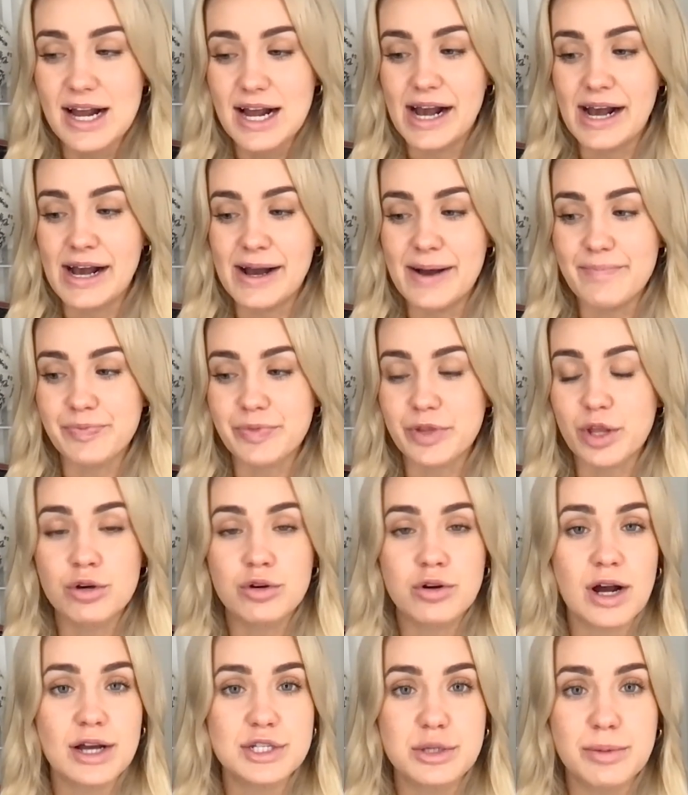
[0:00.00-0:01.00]

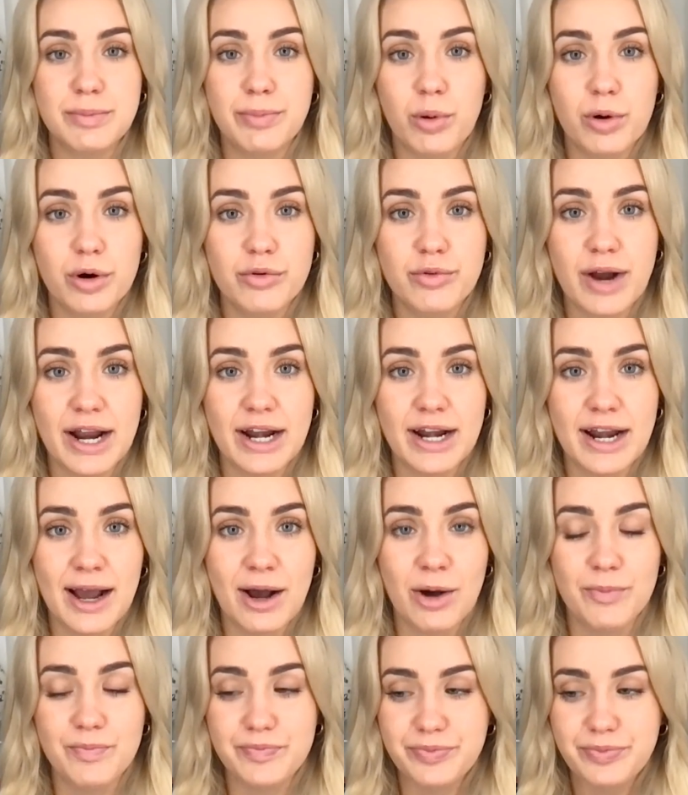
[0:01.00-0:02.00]
Across the board right
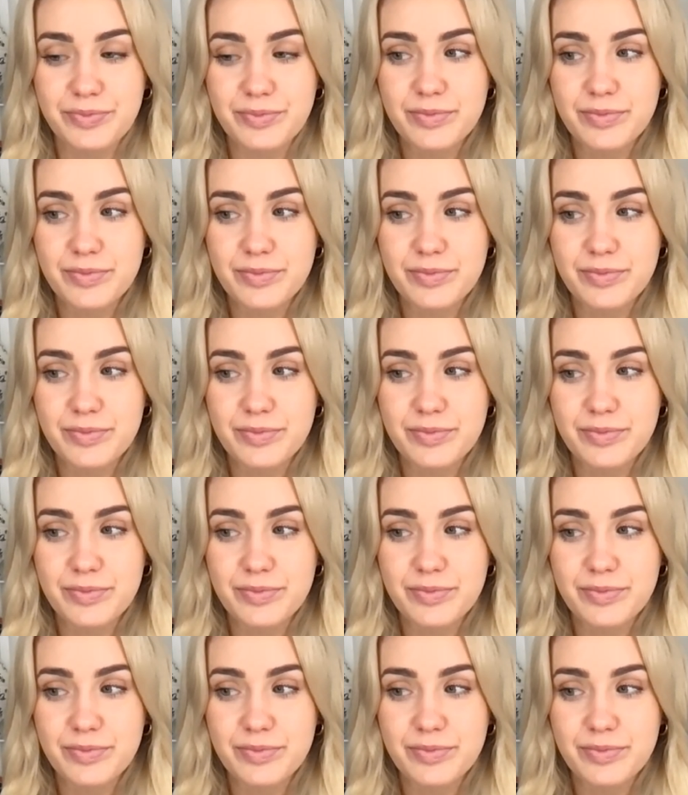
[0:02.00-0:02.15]
now,